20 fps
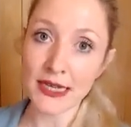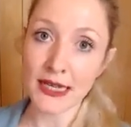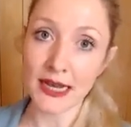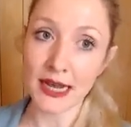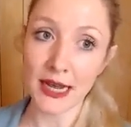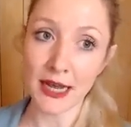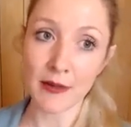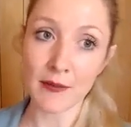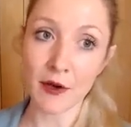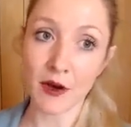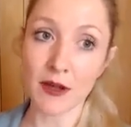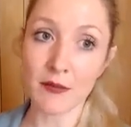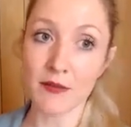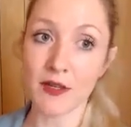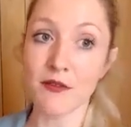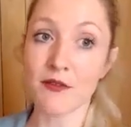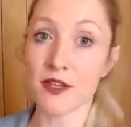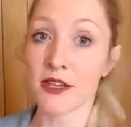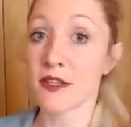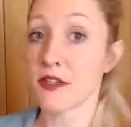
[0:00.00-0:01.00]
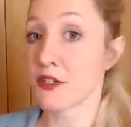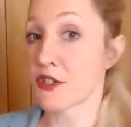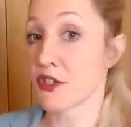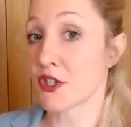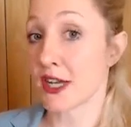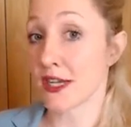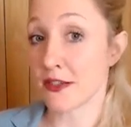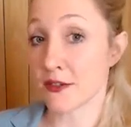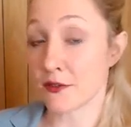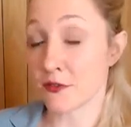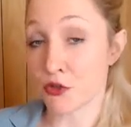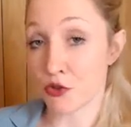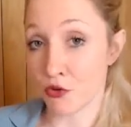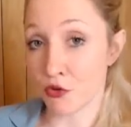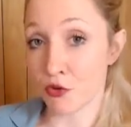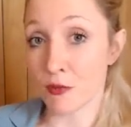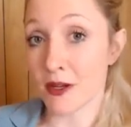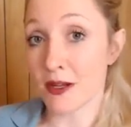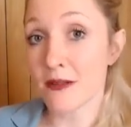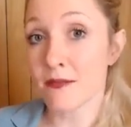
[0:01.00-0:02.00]
I'm living in a state of
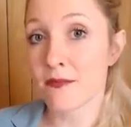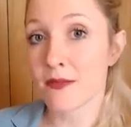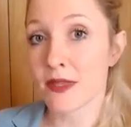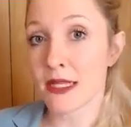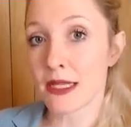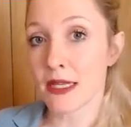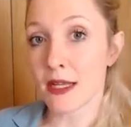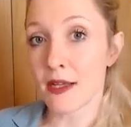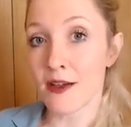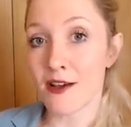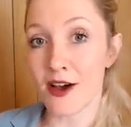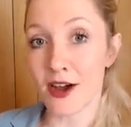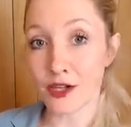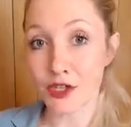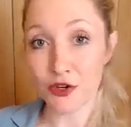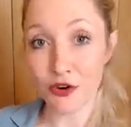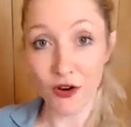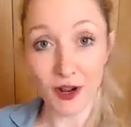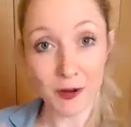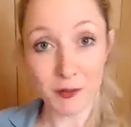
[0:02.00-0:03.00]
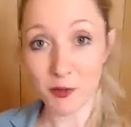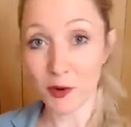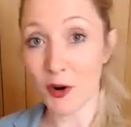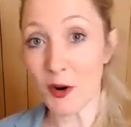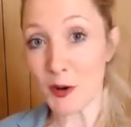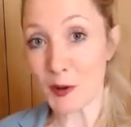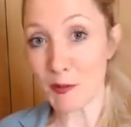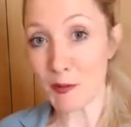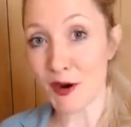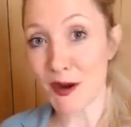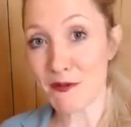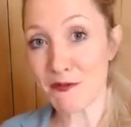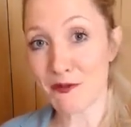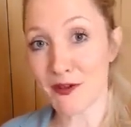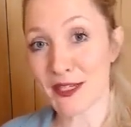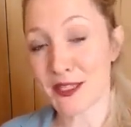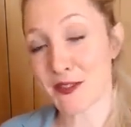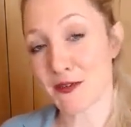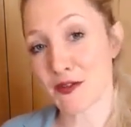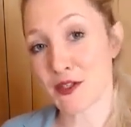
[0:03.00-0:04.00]
trauma. I try to put on a brave
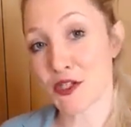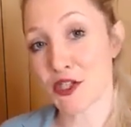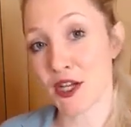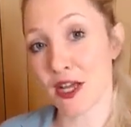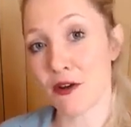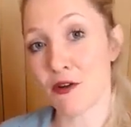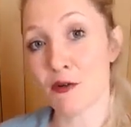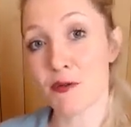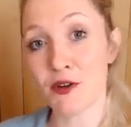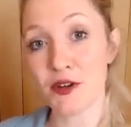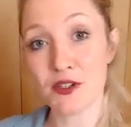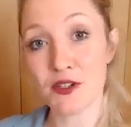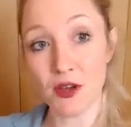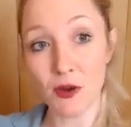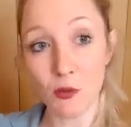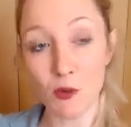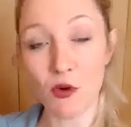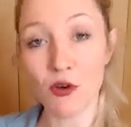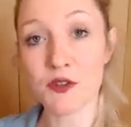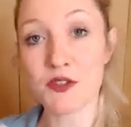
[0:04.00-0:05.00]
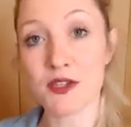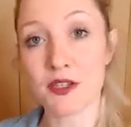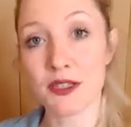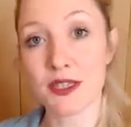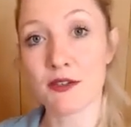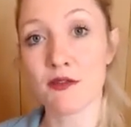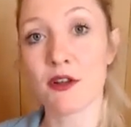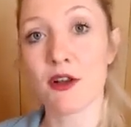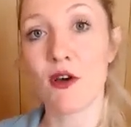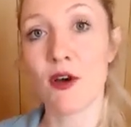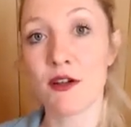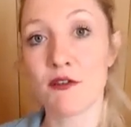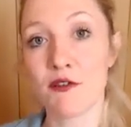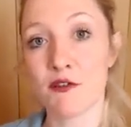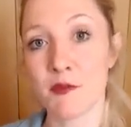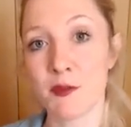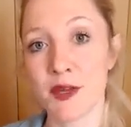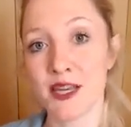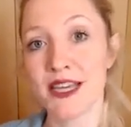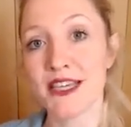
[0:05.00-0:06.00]
face for the channel because I want to live a life
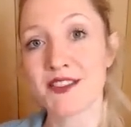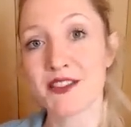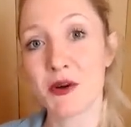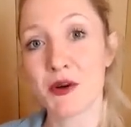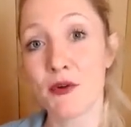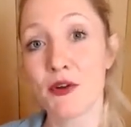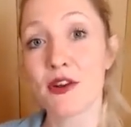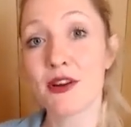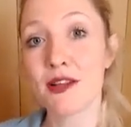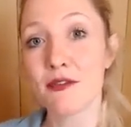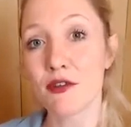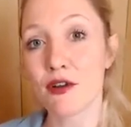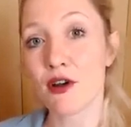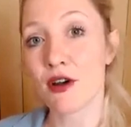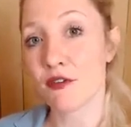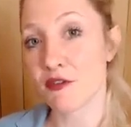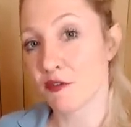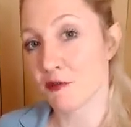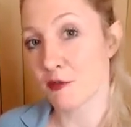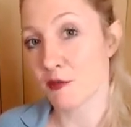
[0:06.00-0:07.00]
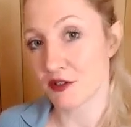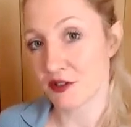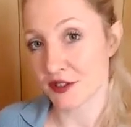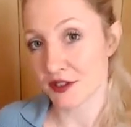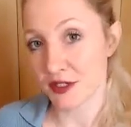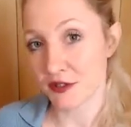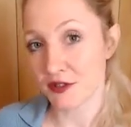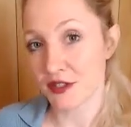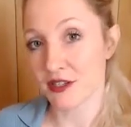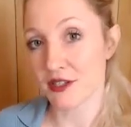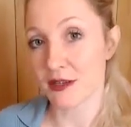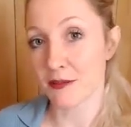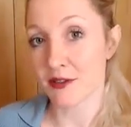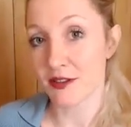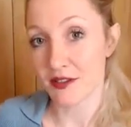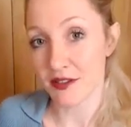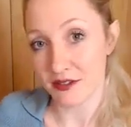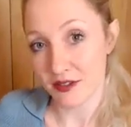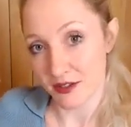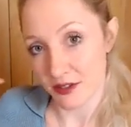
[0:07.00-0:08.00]
of peace. I want to live a life of positivity, but
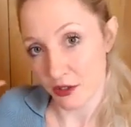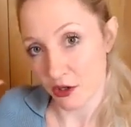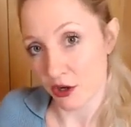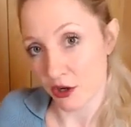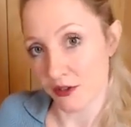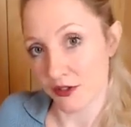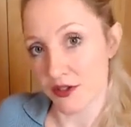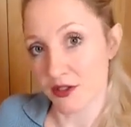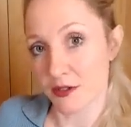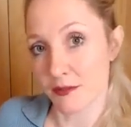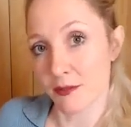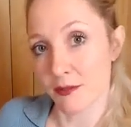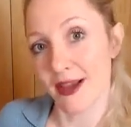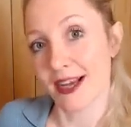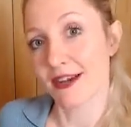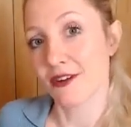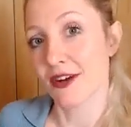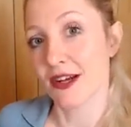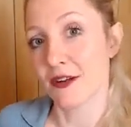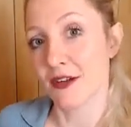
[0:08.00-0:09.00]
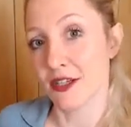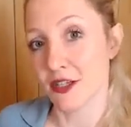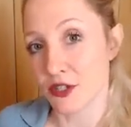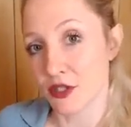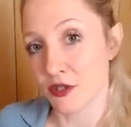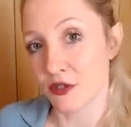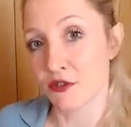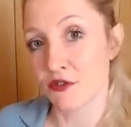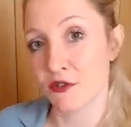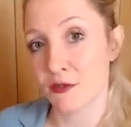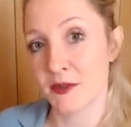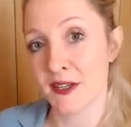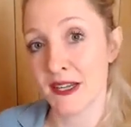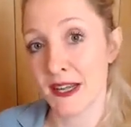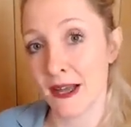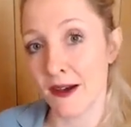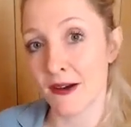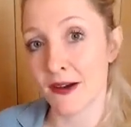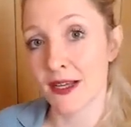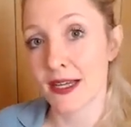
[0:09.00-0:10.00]
this is a constant background issue for me
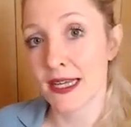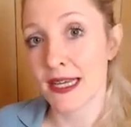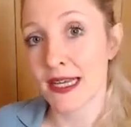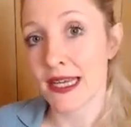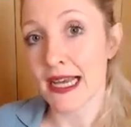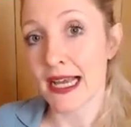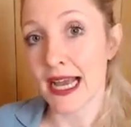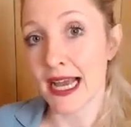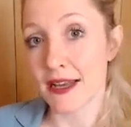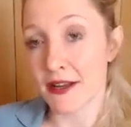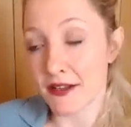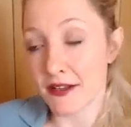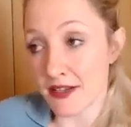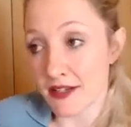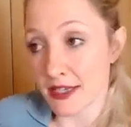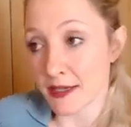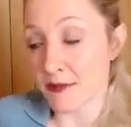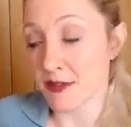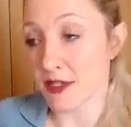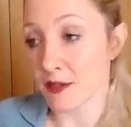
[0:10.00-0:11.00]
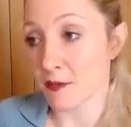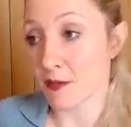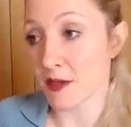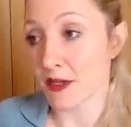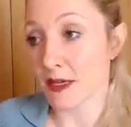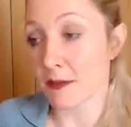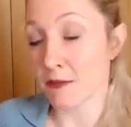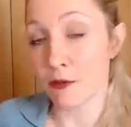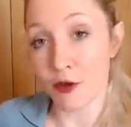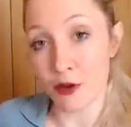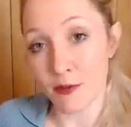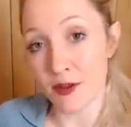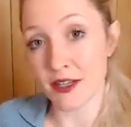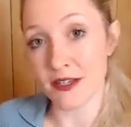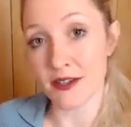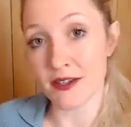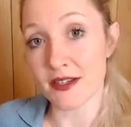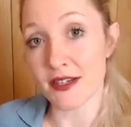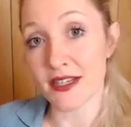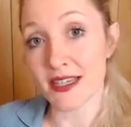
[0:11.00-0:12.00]
now, and it seems to be
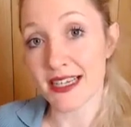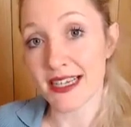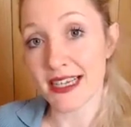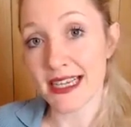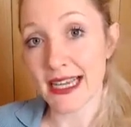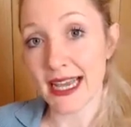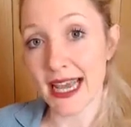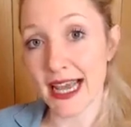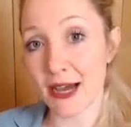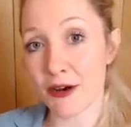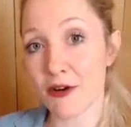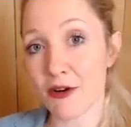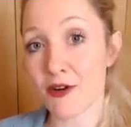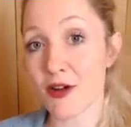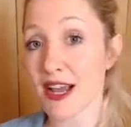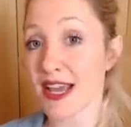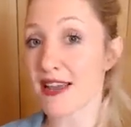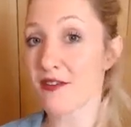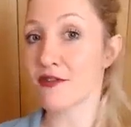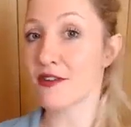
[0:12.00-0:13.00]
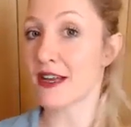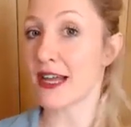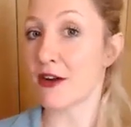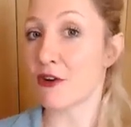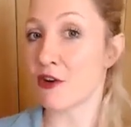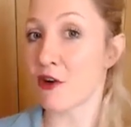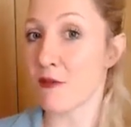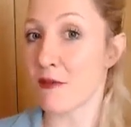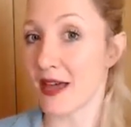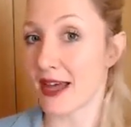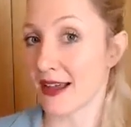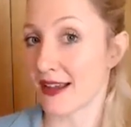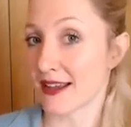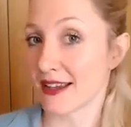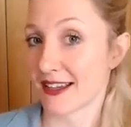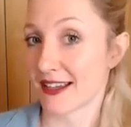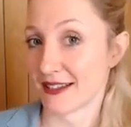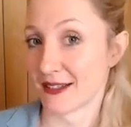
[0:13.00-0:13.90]
permanent. How can I ever now go back?